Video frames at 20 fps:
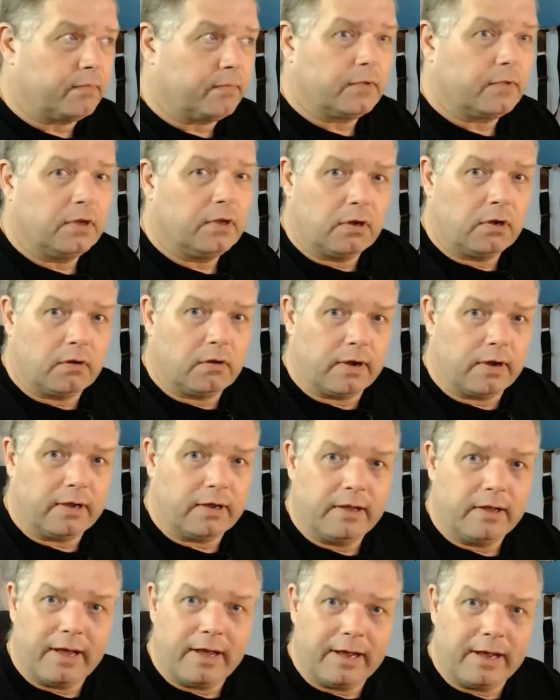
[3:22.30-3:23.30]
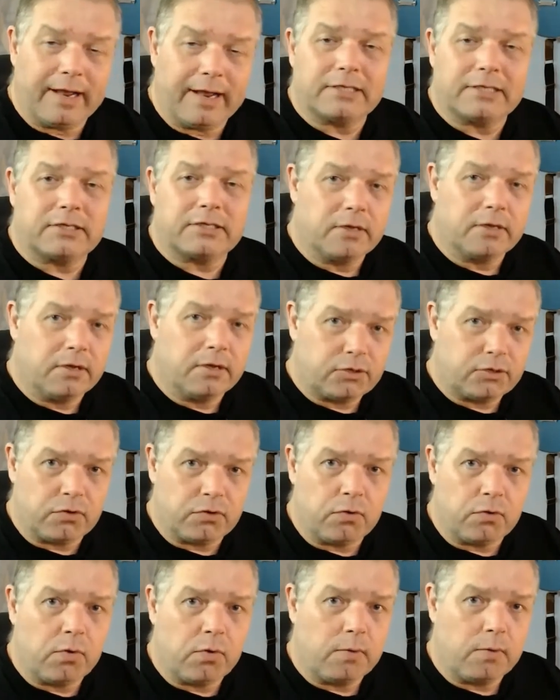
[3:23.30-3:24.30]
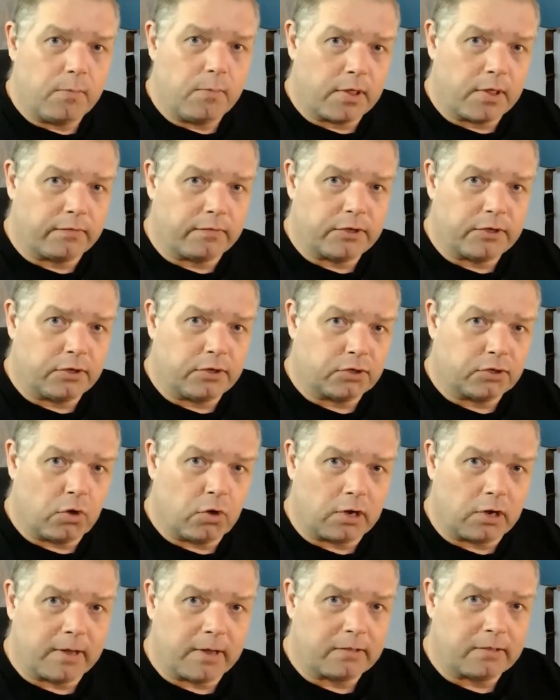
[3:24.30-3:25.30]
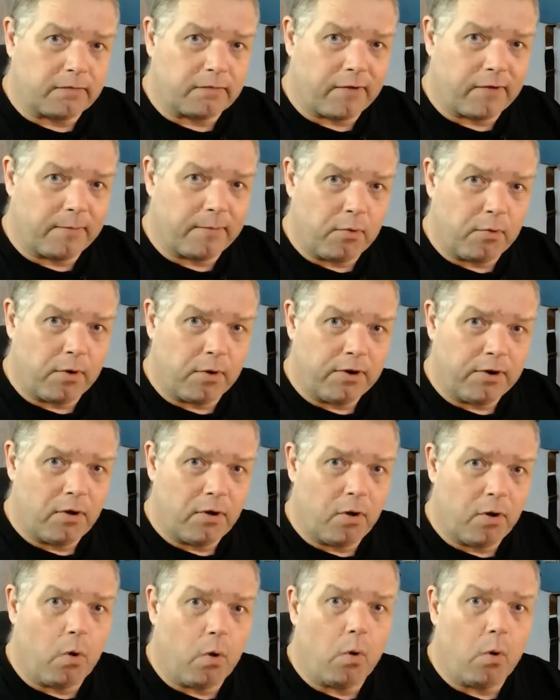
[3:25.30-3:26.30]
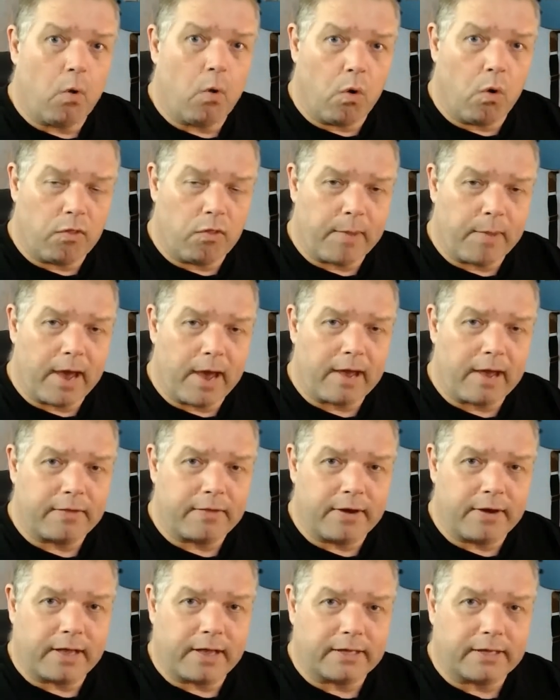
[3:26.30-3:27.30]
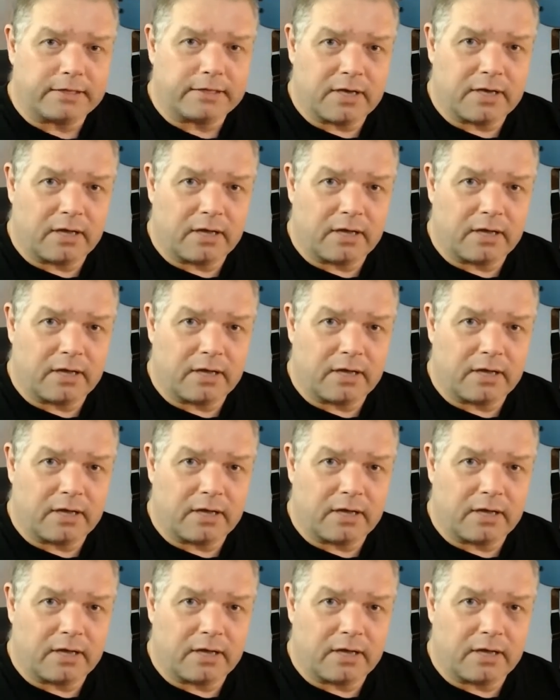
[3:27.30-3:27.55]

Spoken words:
All right, and that's true whether you're talking about the fretboard or the back of the neck itself.